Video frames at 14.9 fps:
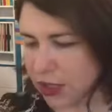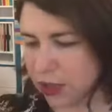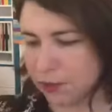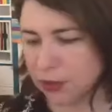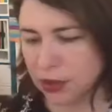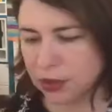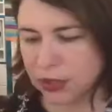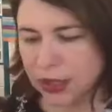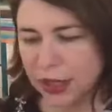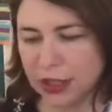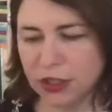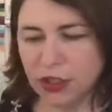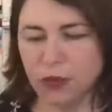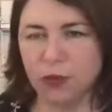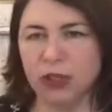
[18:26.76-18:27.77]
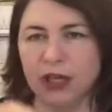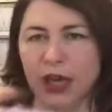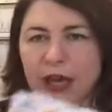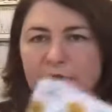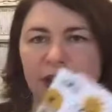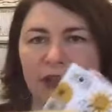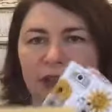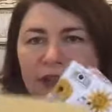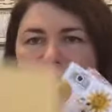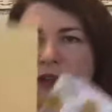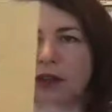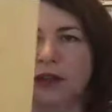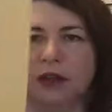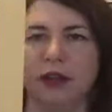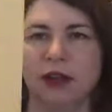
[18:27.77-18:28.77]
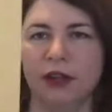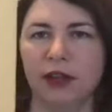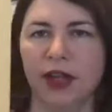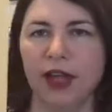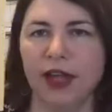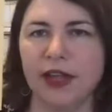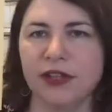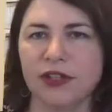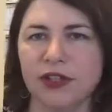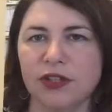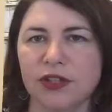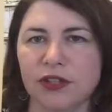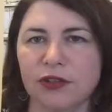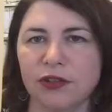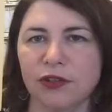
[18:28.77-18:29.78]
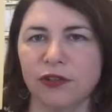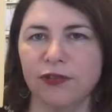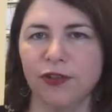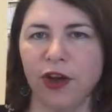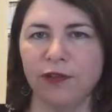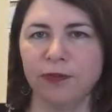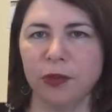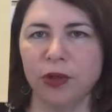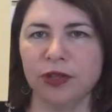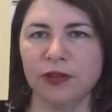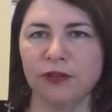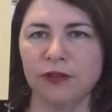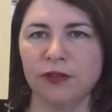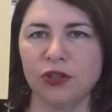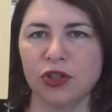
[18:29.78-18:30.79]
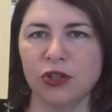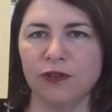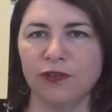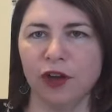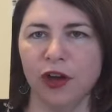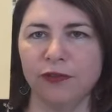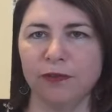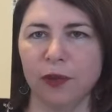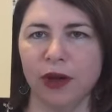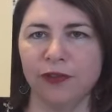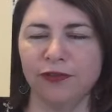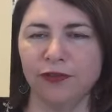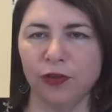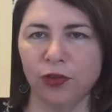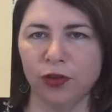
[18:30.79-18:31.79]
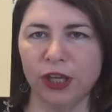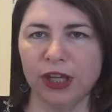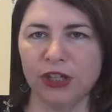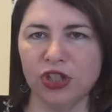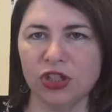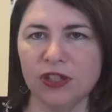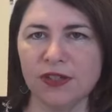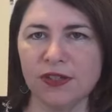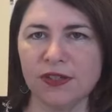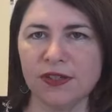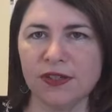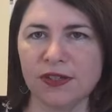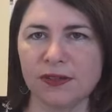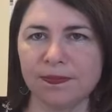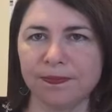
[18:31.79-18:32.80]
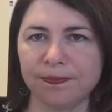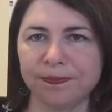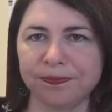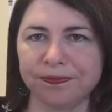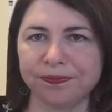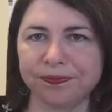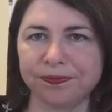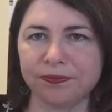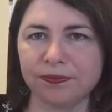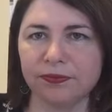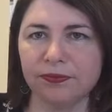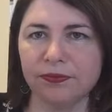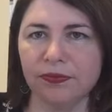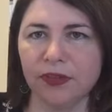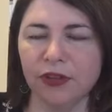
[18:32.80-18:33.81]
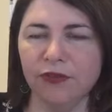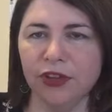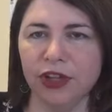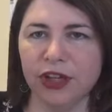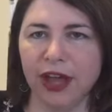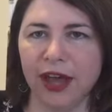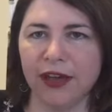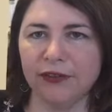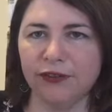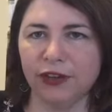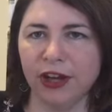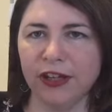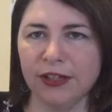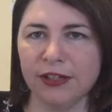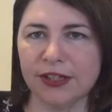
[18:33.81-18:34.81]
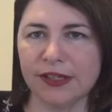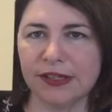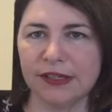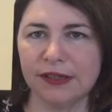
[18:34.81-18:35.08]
America, you would cut it at 5.25 by 4 inches for the card front.